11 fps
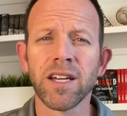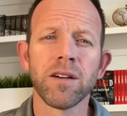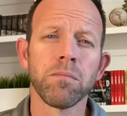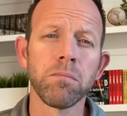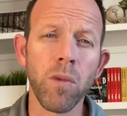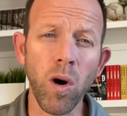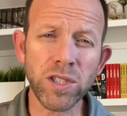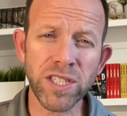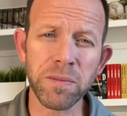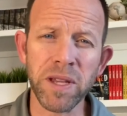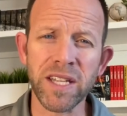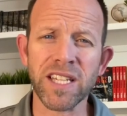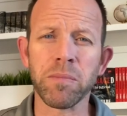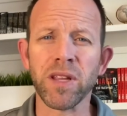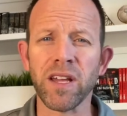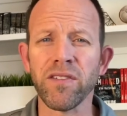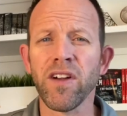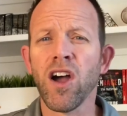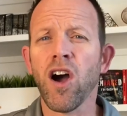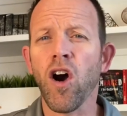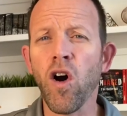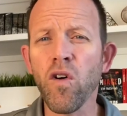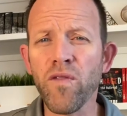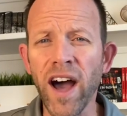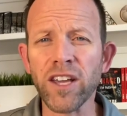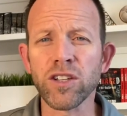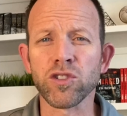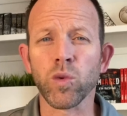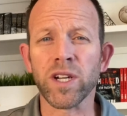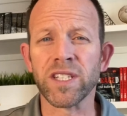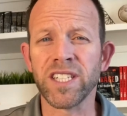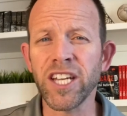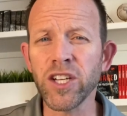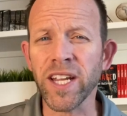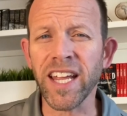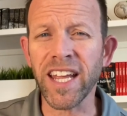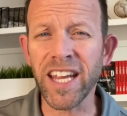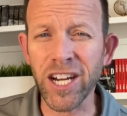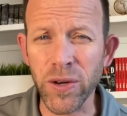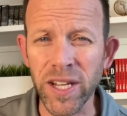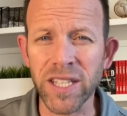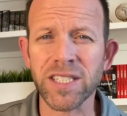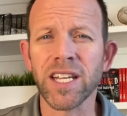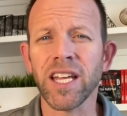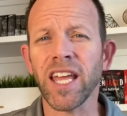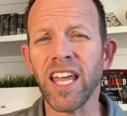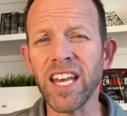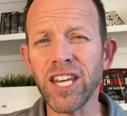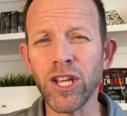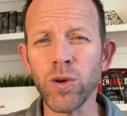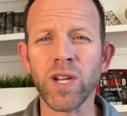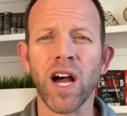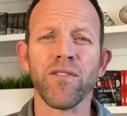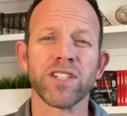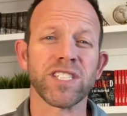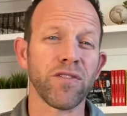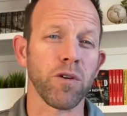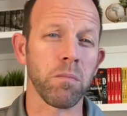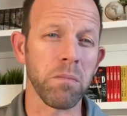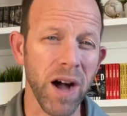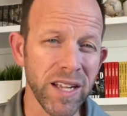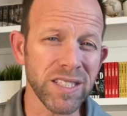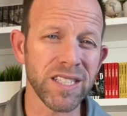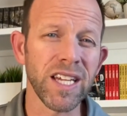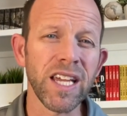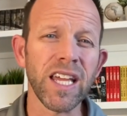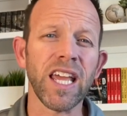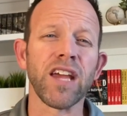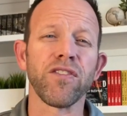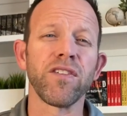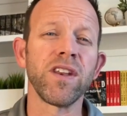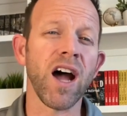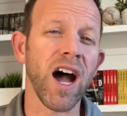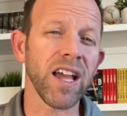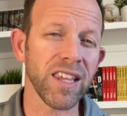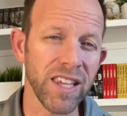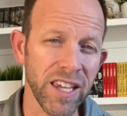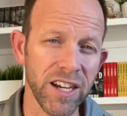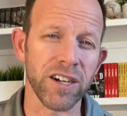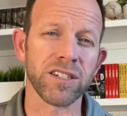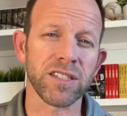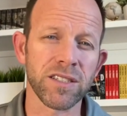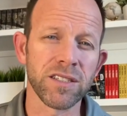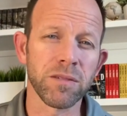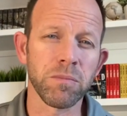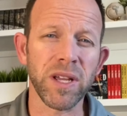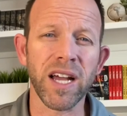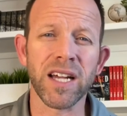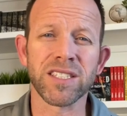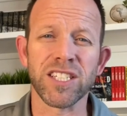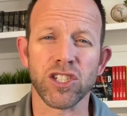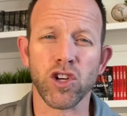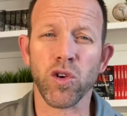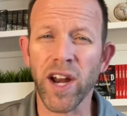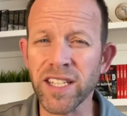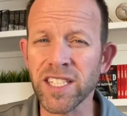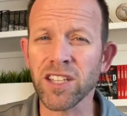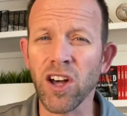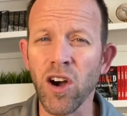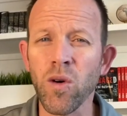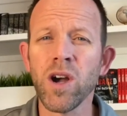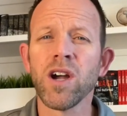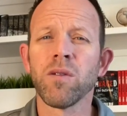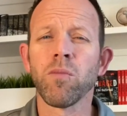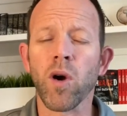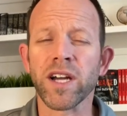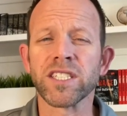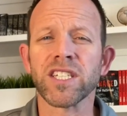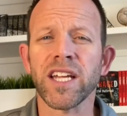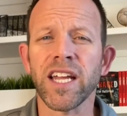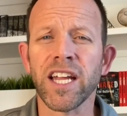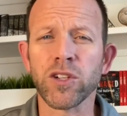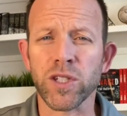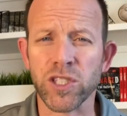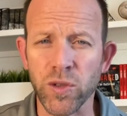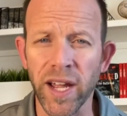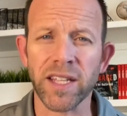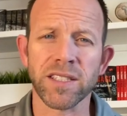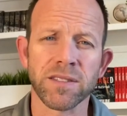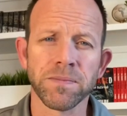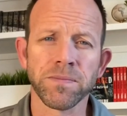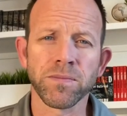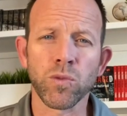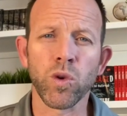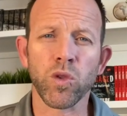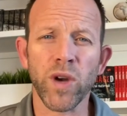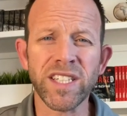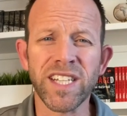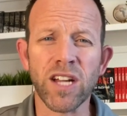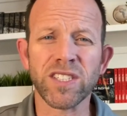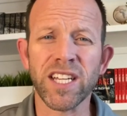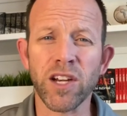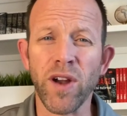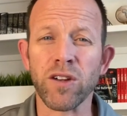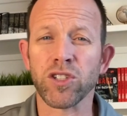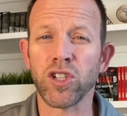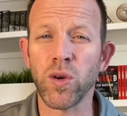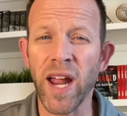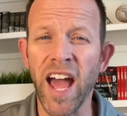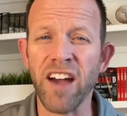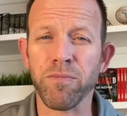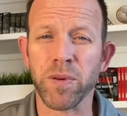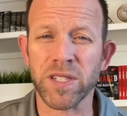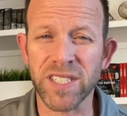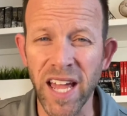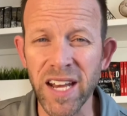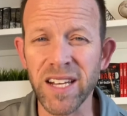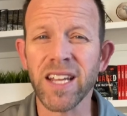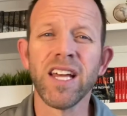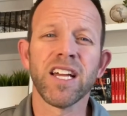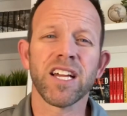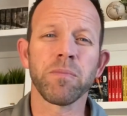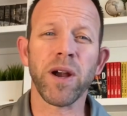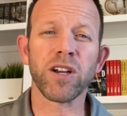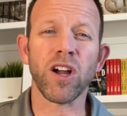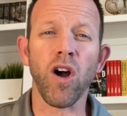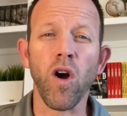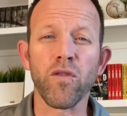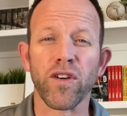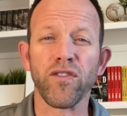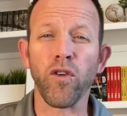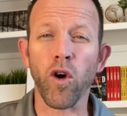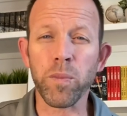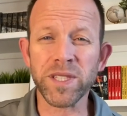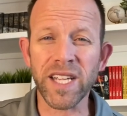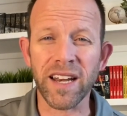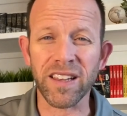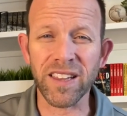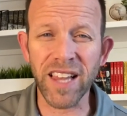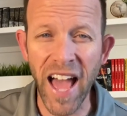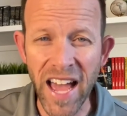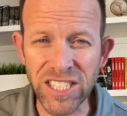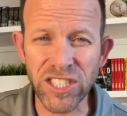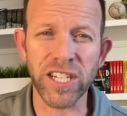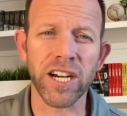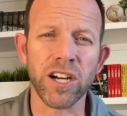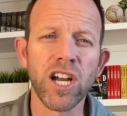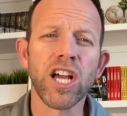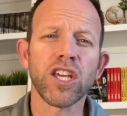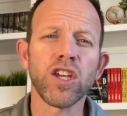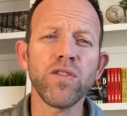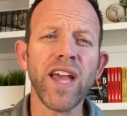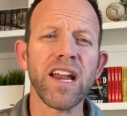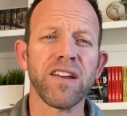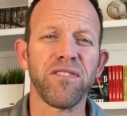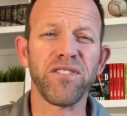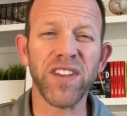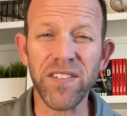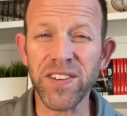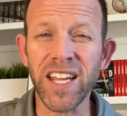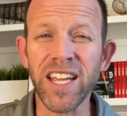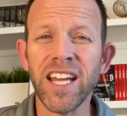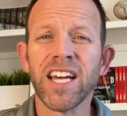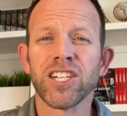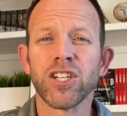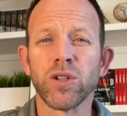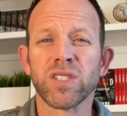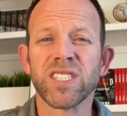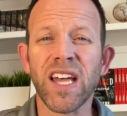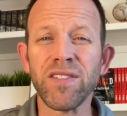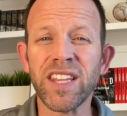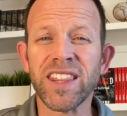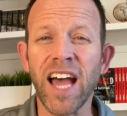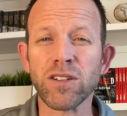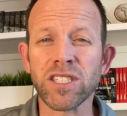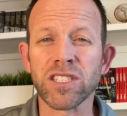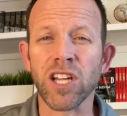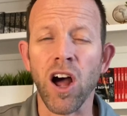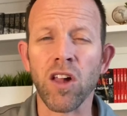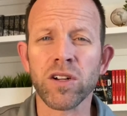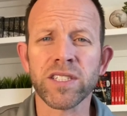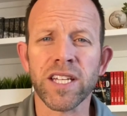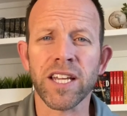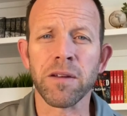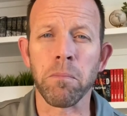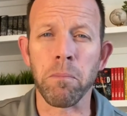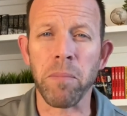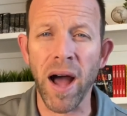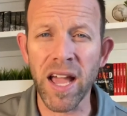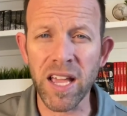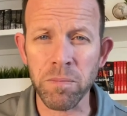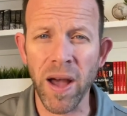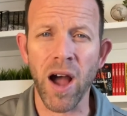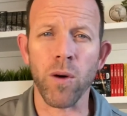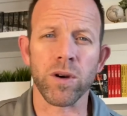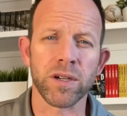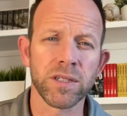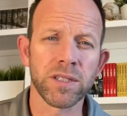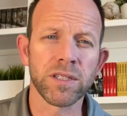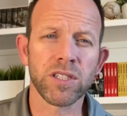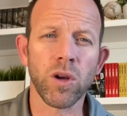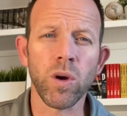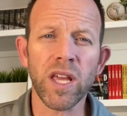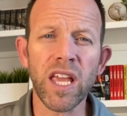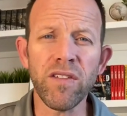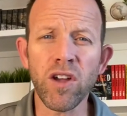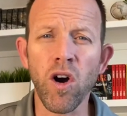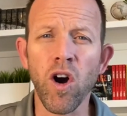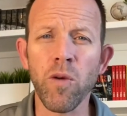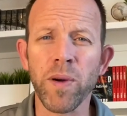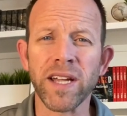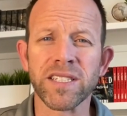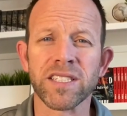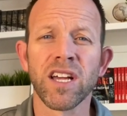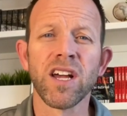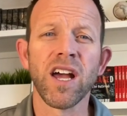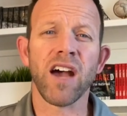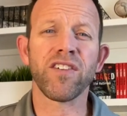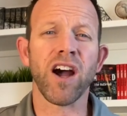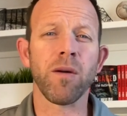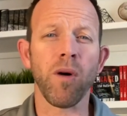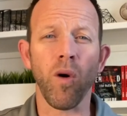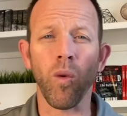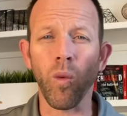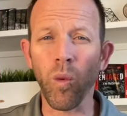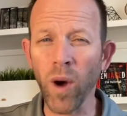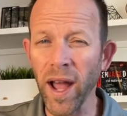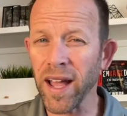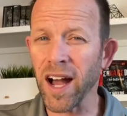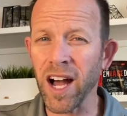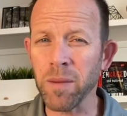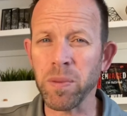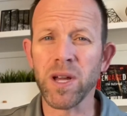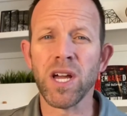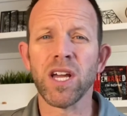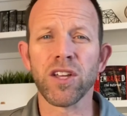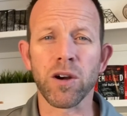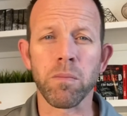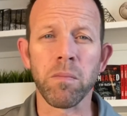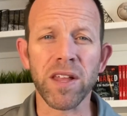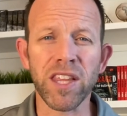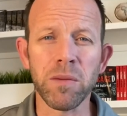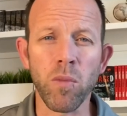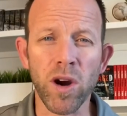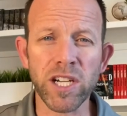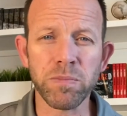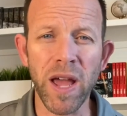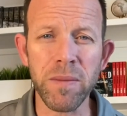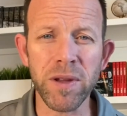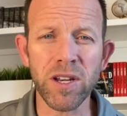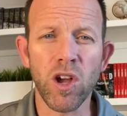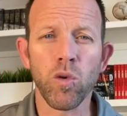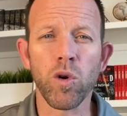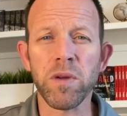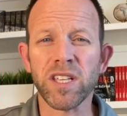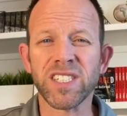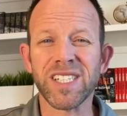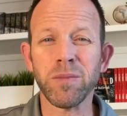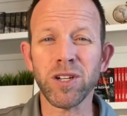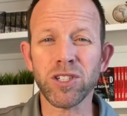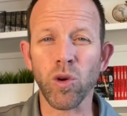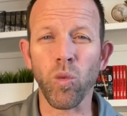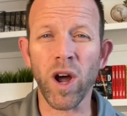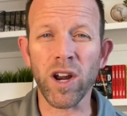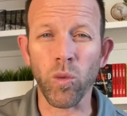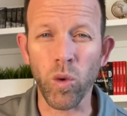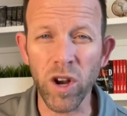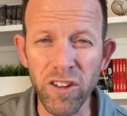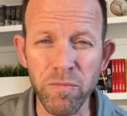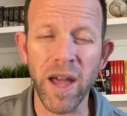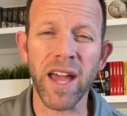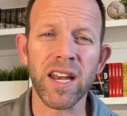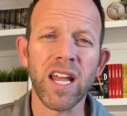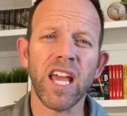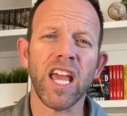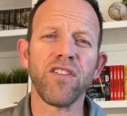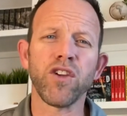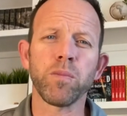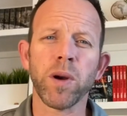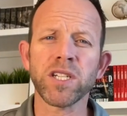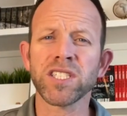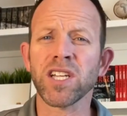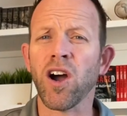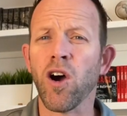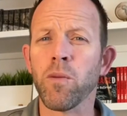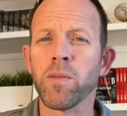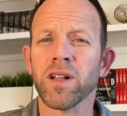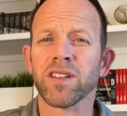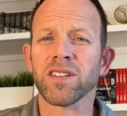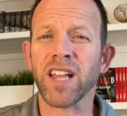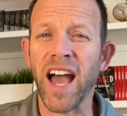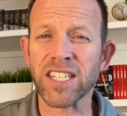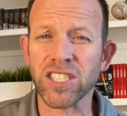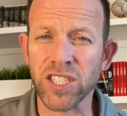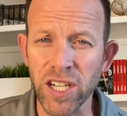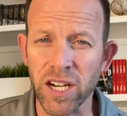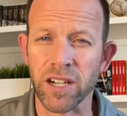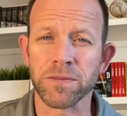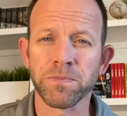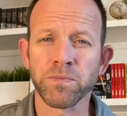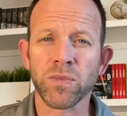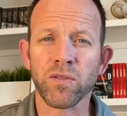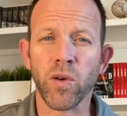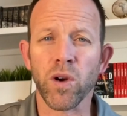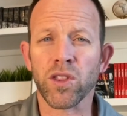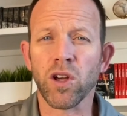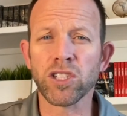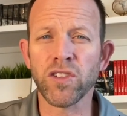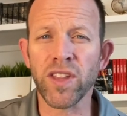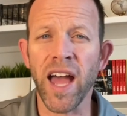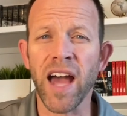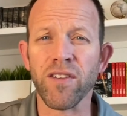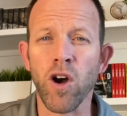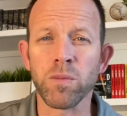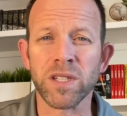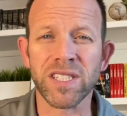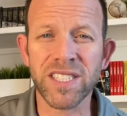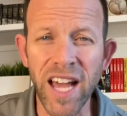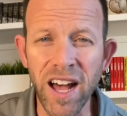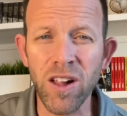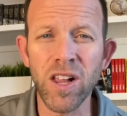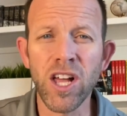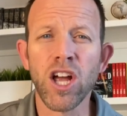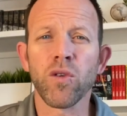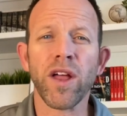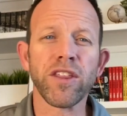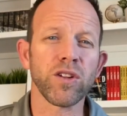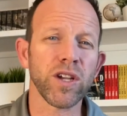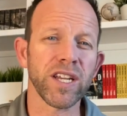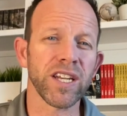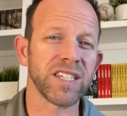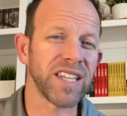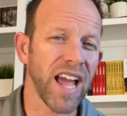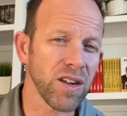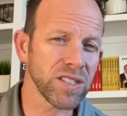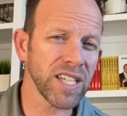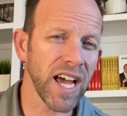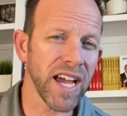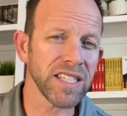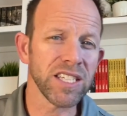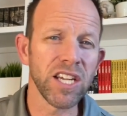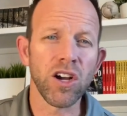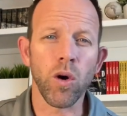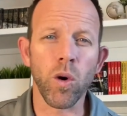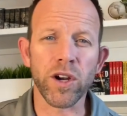Mostly because I believe home values will continue to increase in Utah for several months, if not years, because these crazy low mortgage interest rates. With rates now sitting around 2.5% compared to over 4% last year, you've gained $50,000 to $70,000 in buying power. So even though home prices have come way up, your monthly mortgage payment will be similar to what it would have been if you'd purchased a home last year. For those of you that have a home to sell, whether you're looking to downsize or you're